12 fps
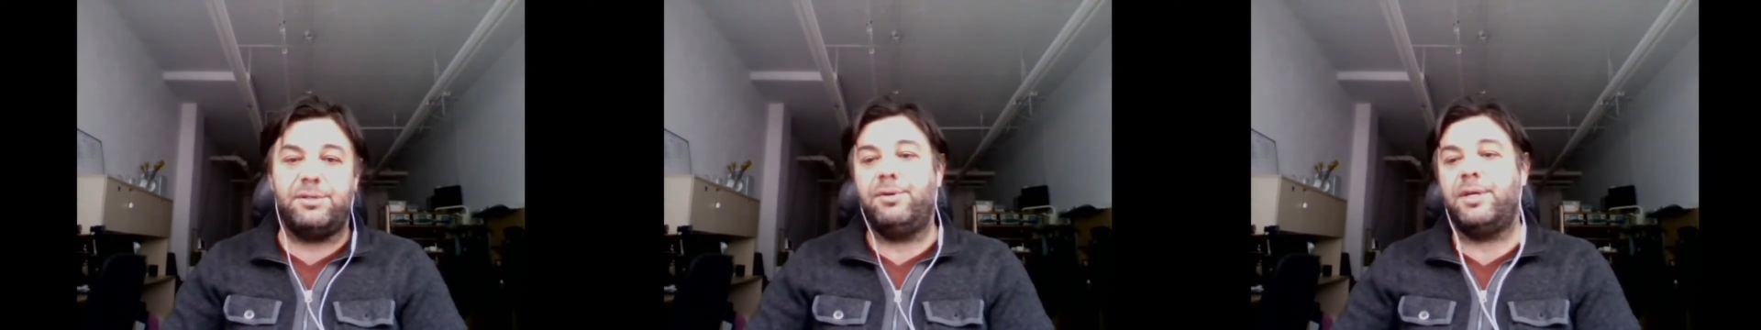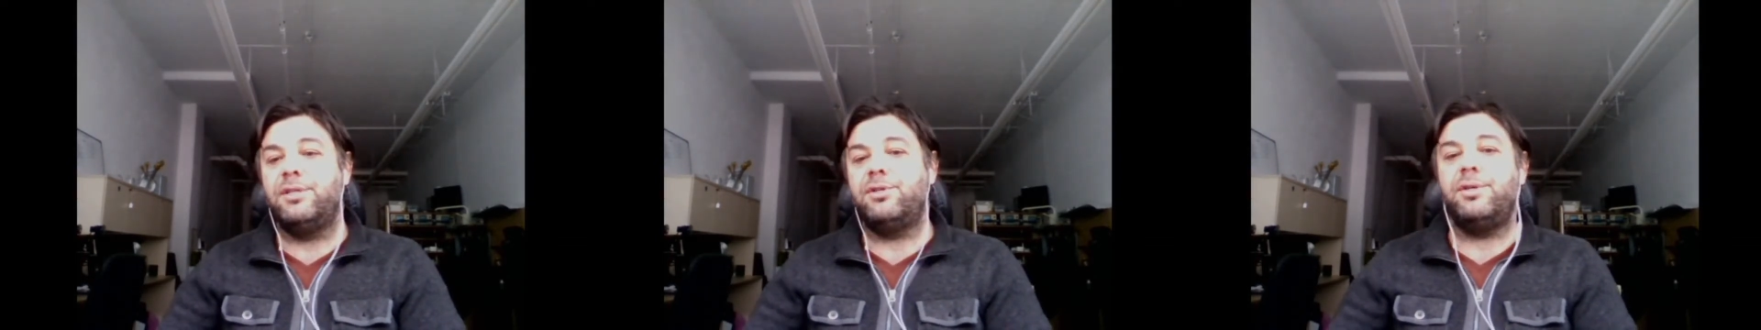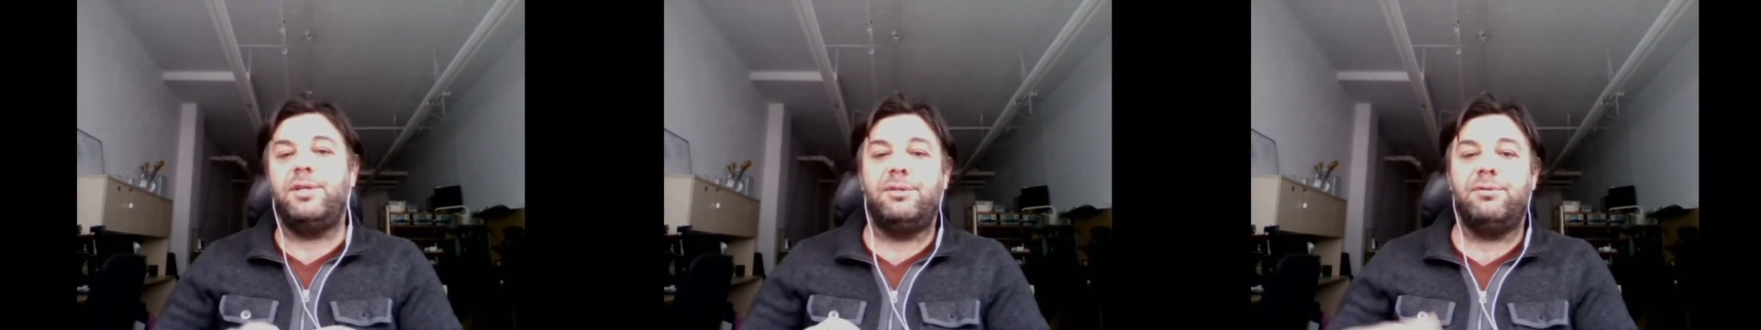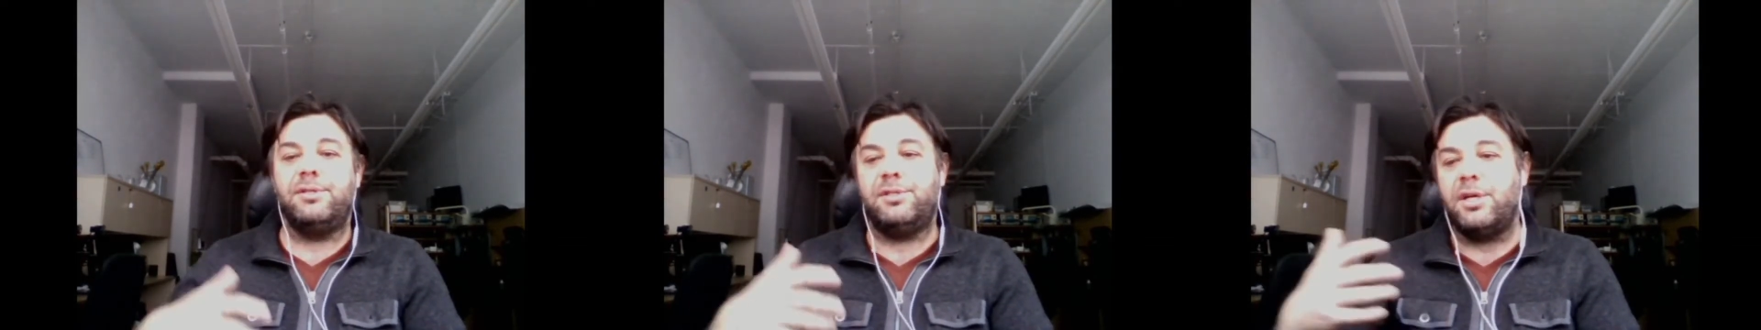so you can turn it
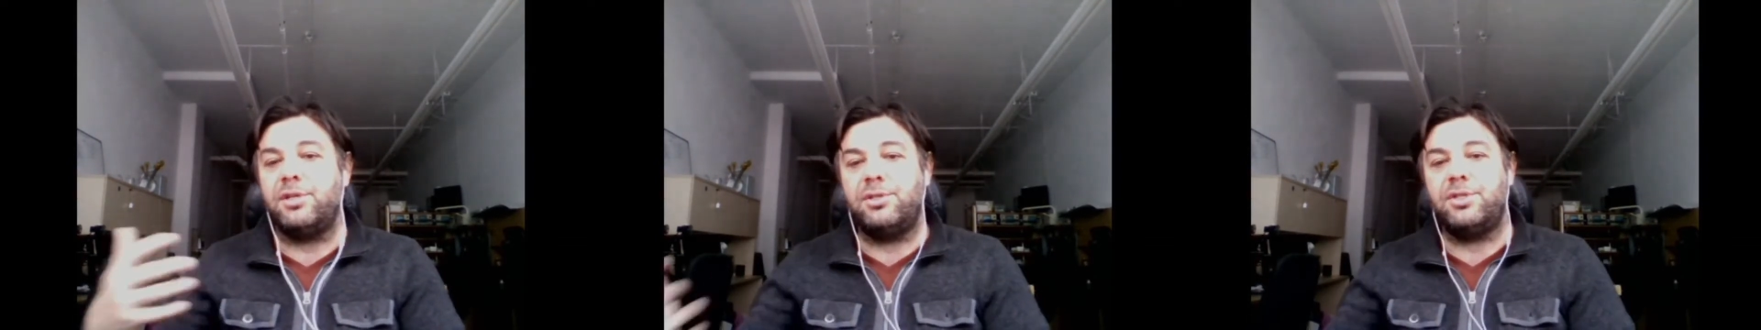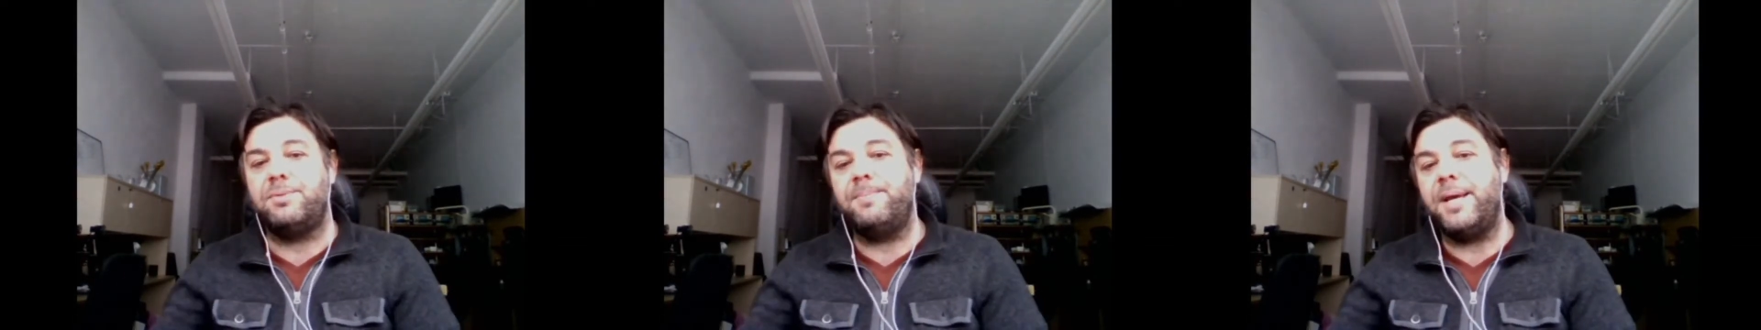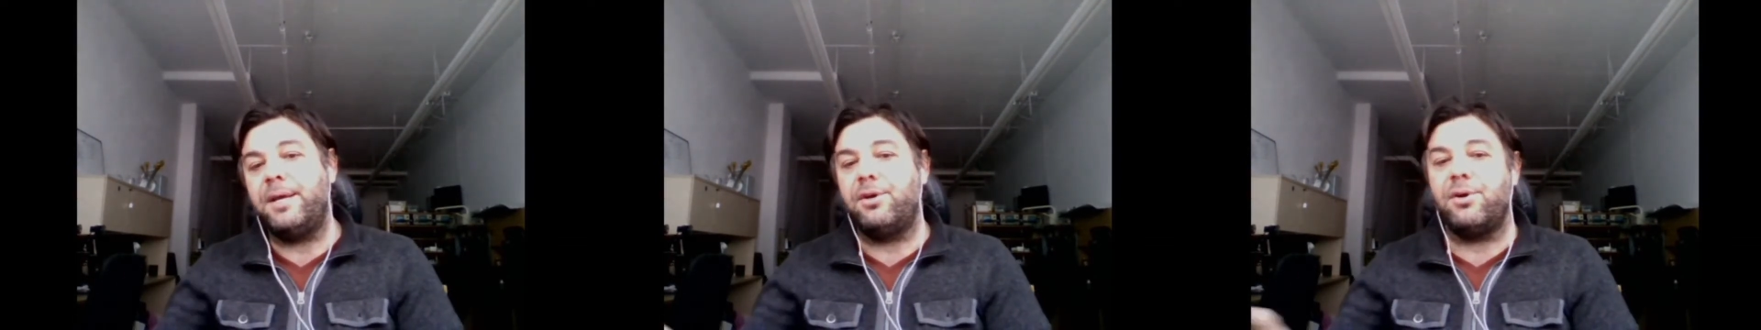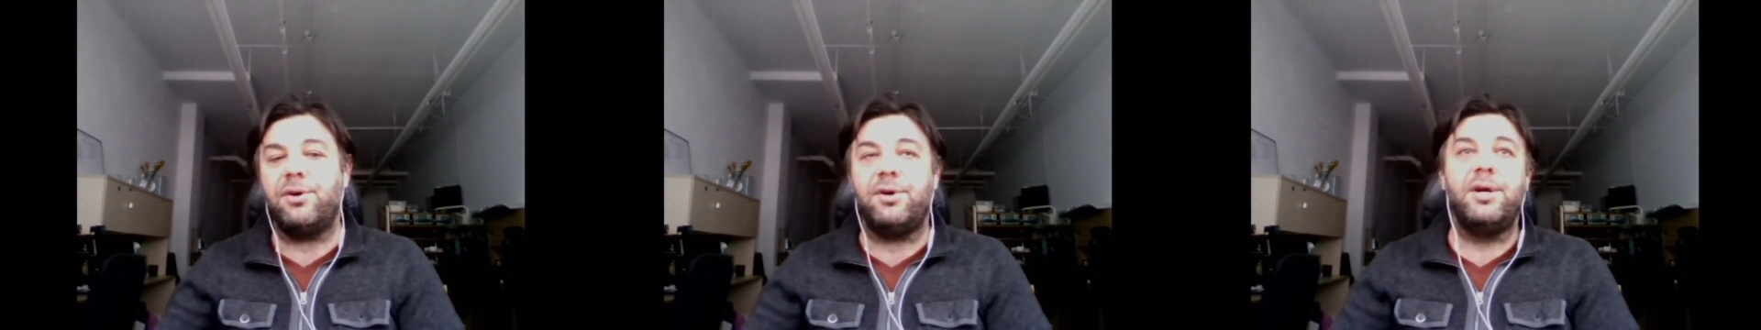into a sausage
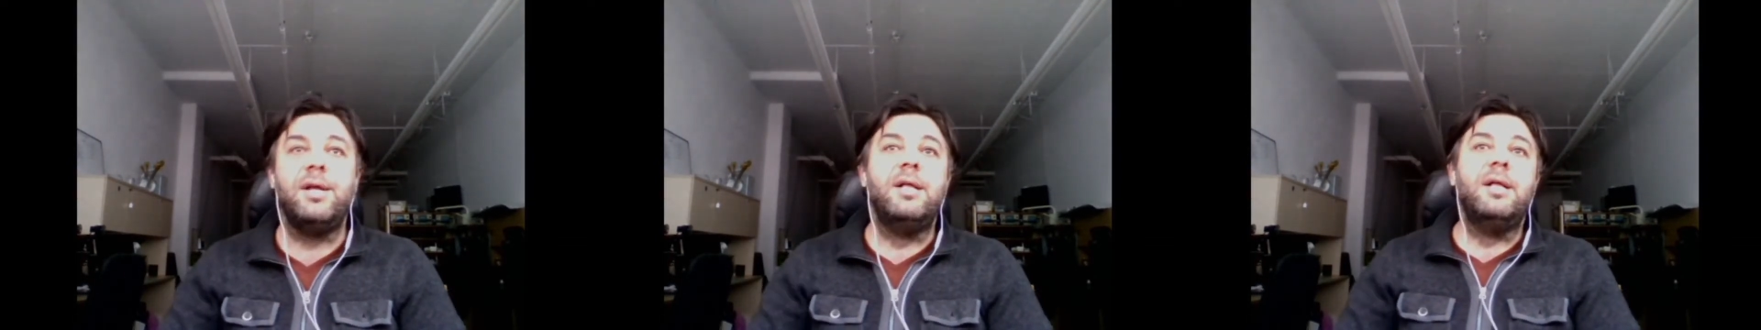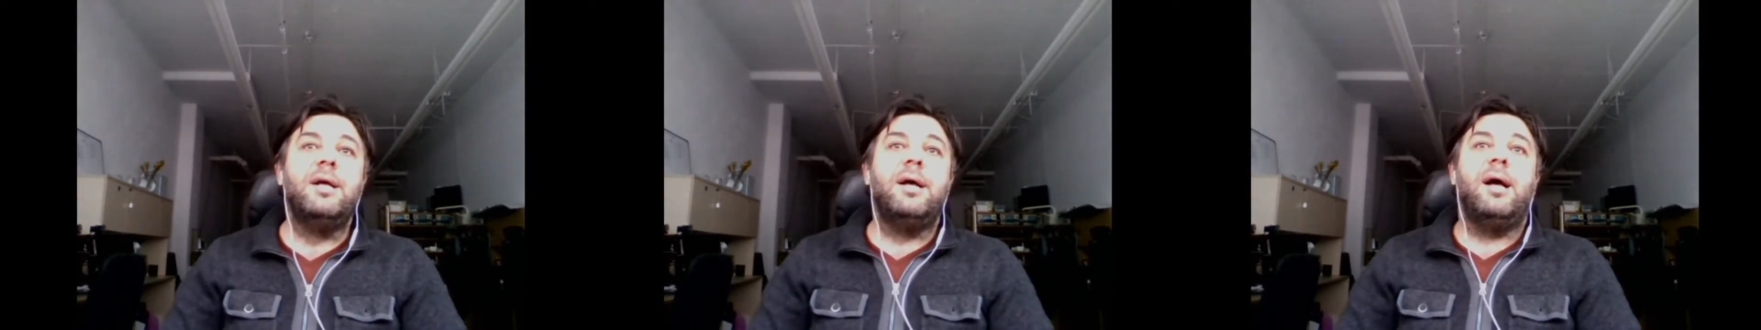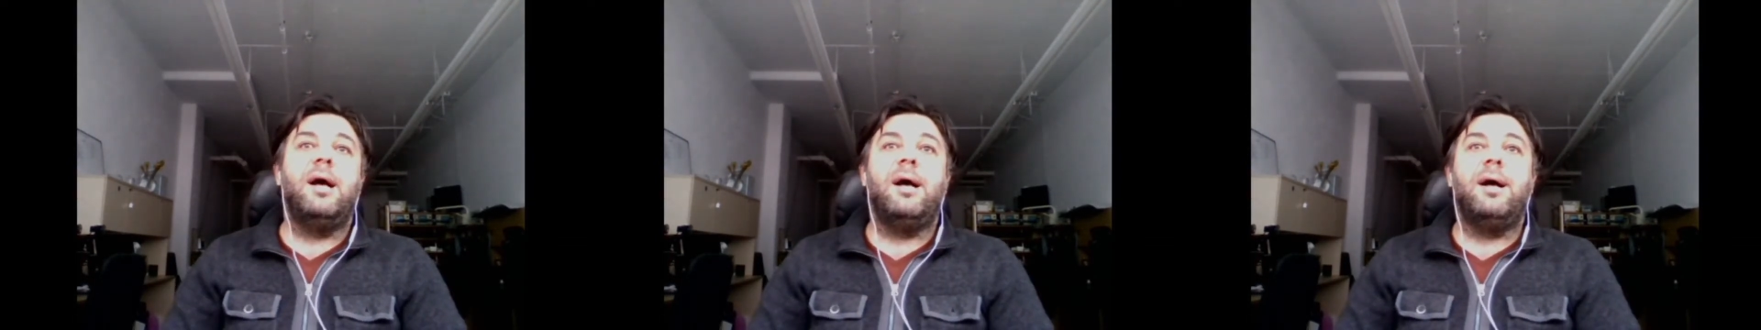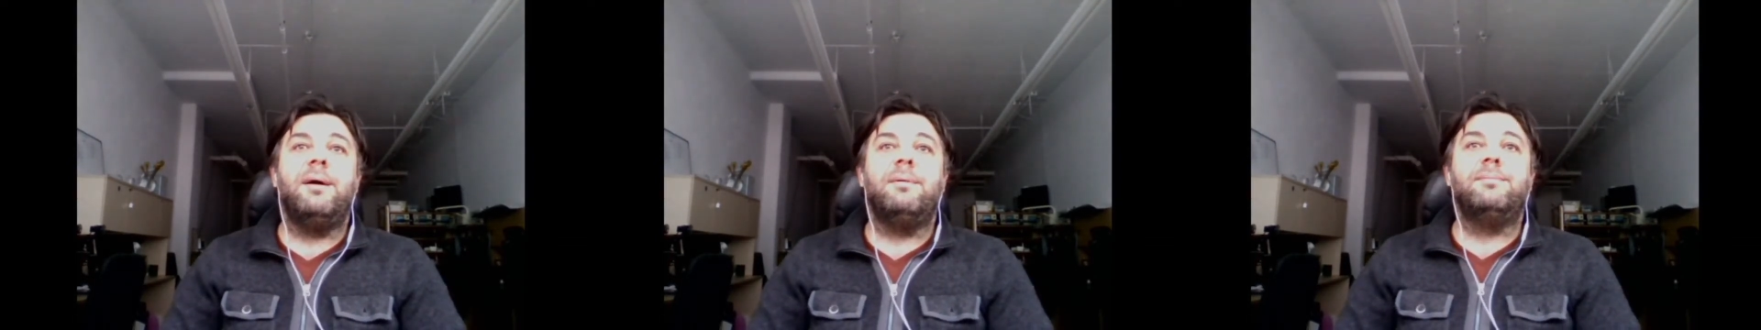maker,
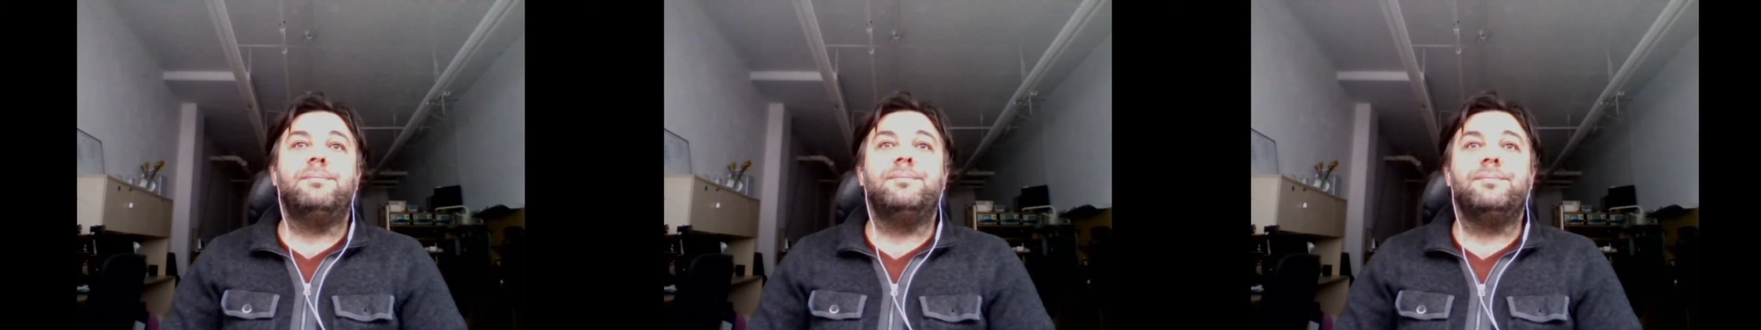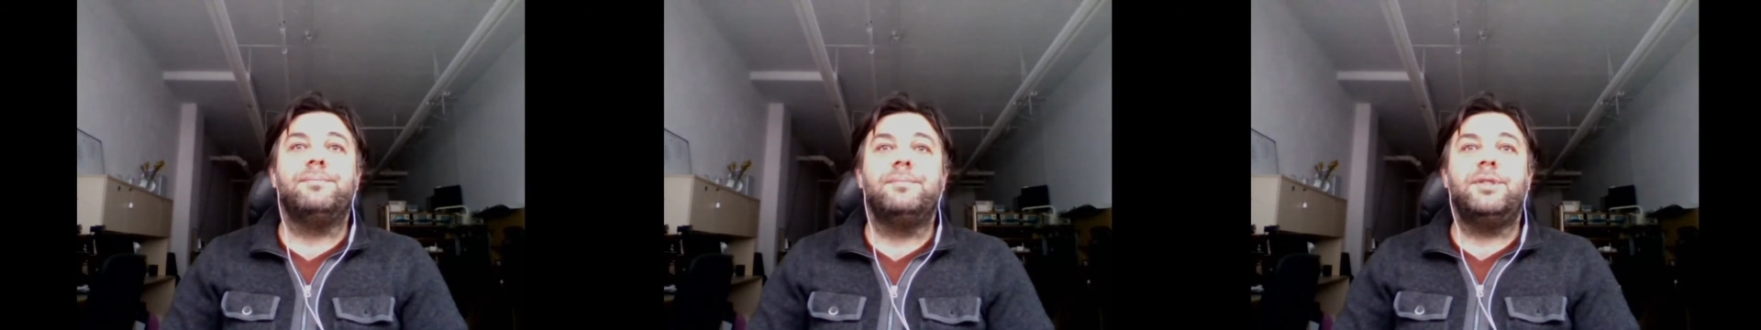but